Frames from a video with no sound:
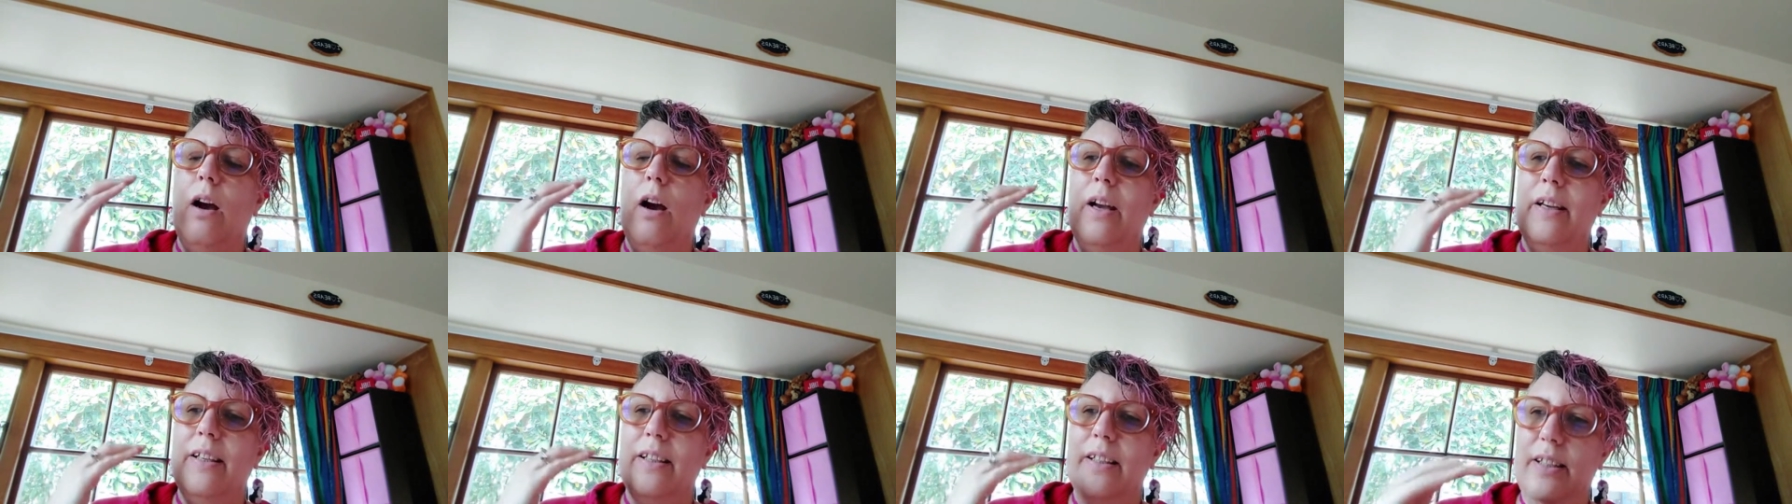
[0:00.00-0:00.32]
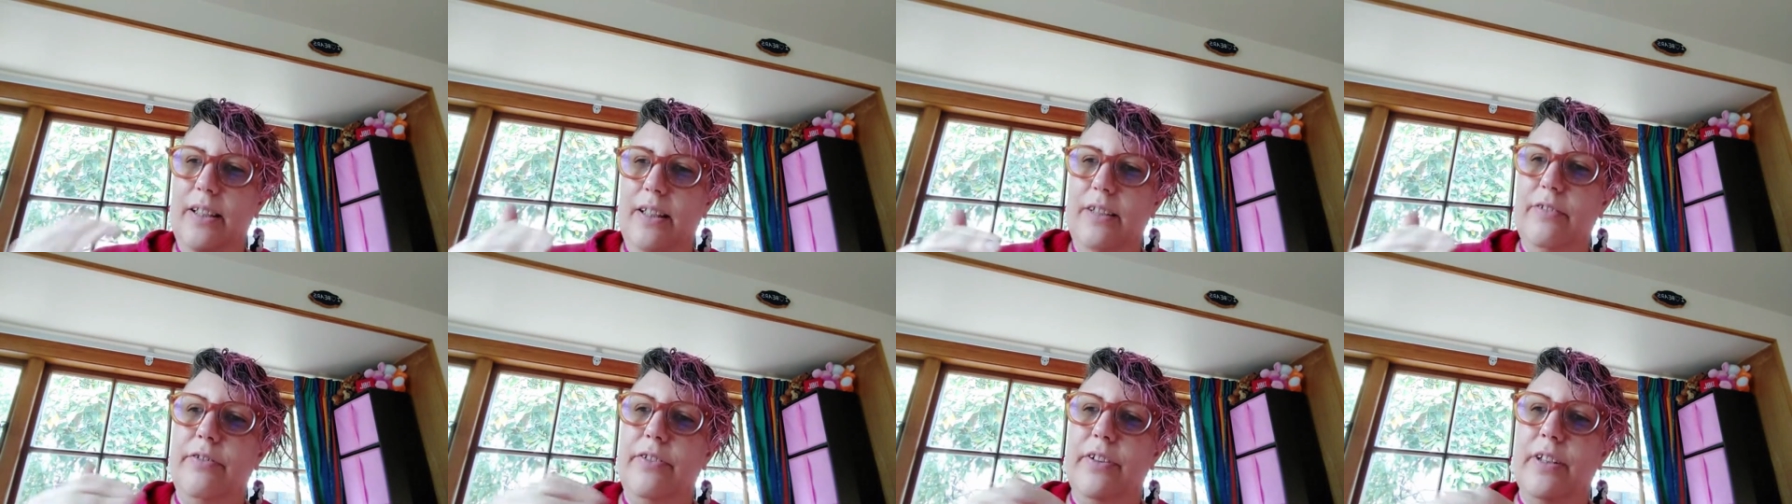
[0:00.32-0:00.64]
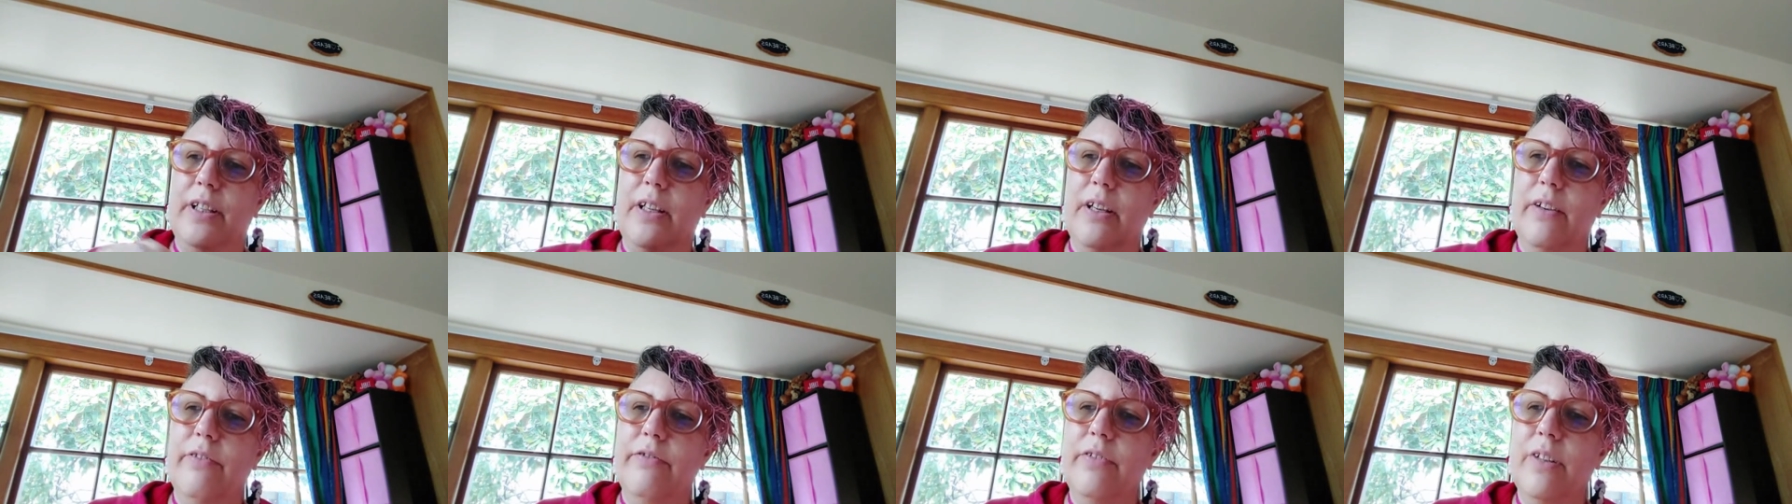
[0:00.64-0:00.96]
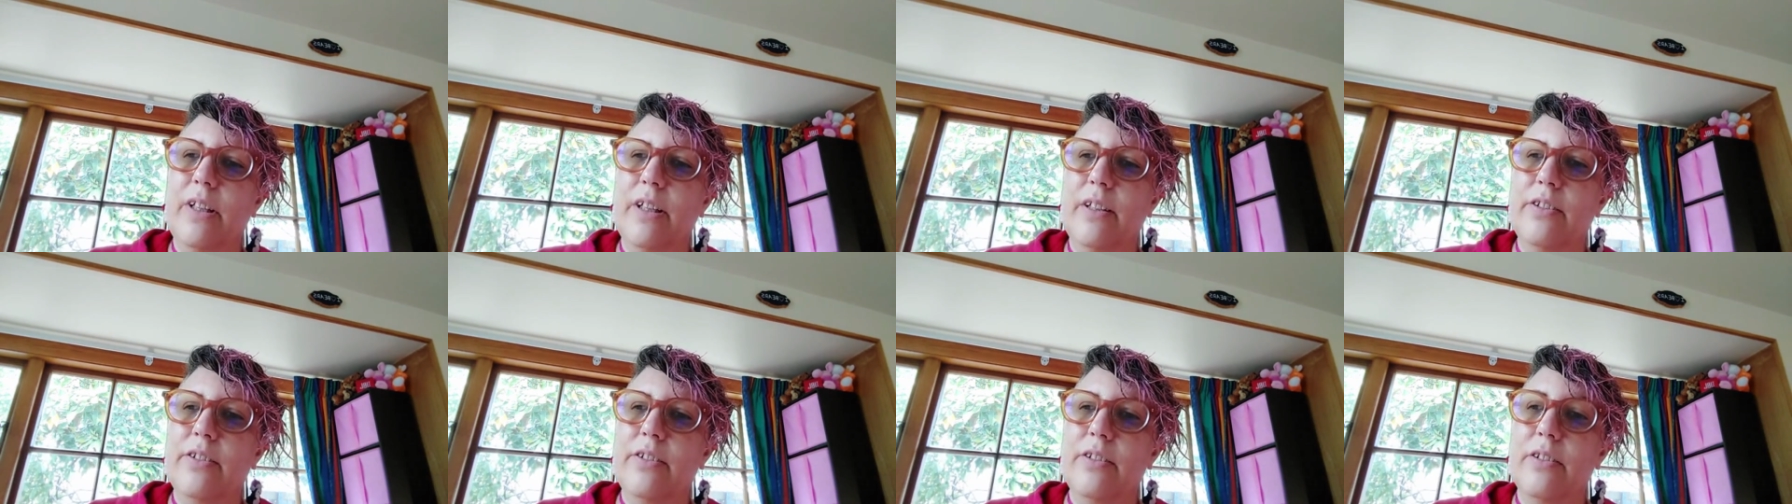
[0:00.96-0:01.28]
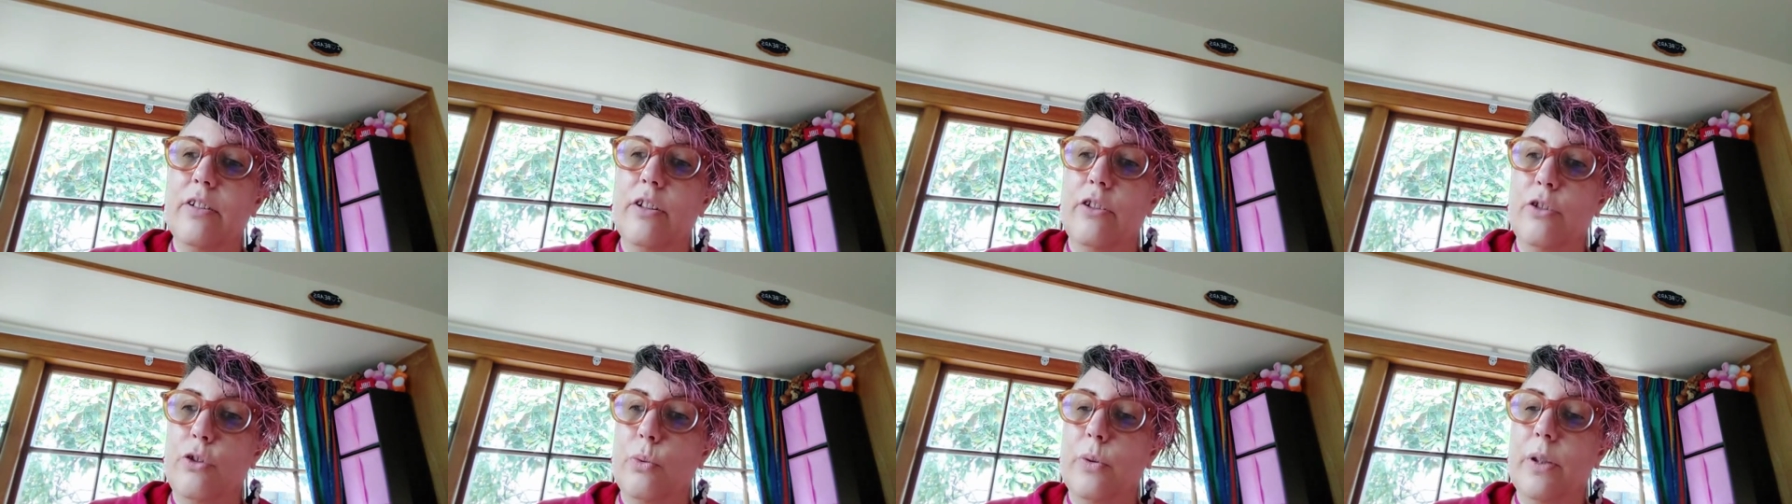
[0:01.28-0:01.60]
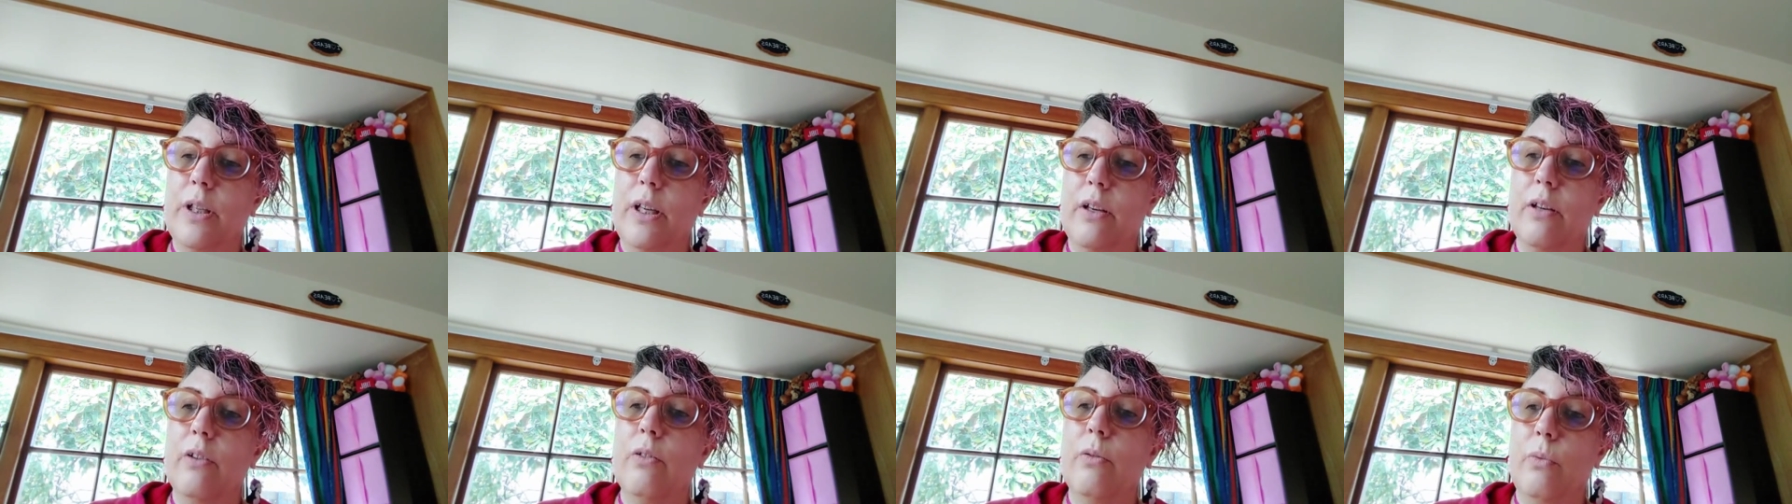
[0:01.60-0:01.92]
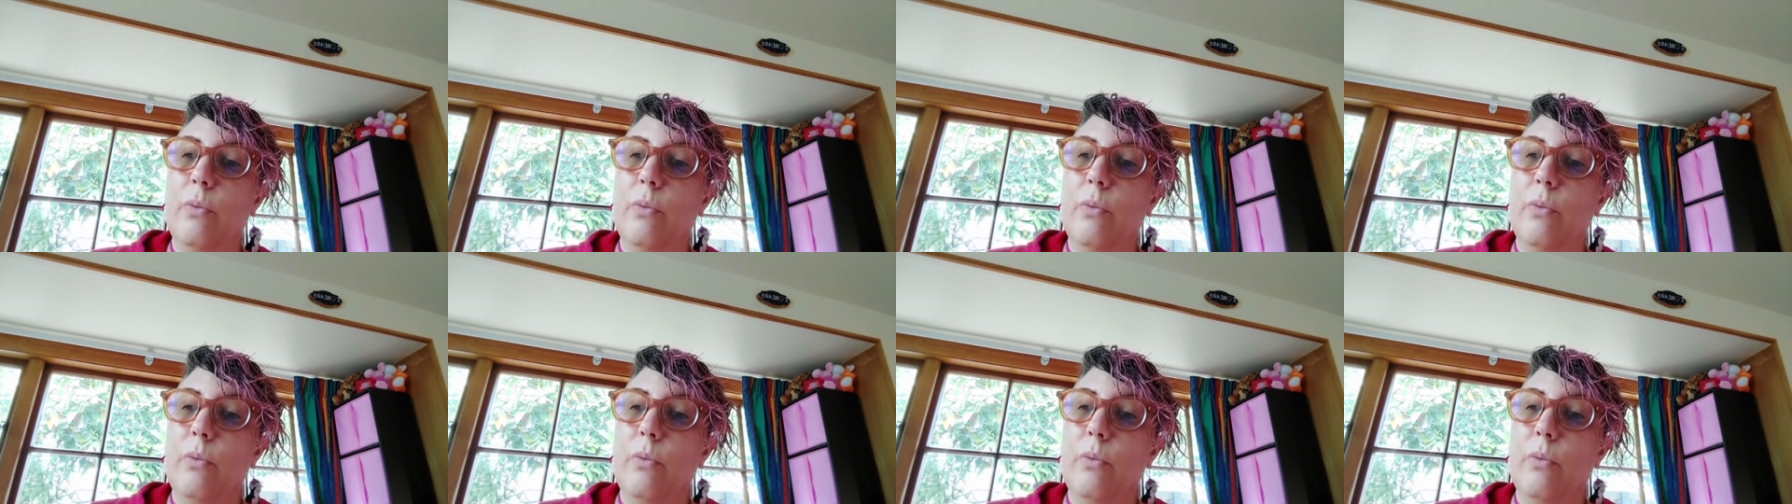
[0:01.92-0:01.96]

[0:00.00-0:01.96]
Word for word: I need forgiveness, because we,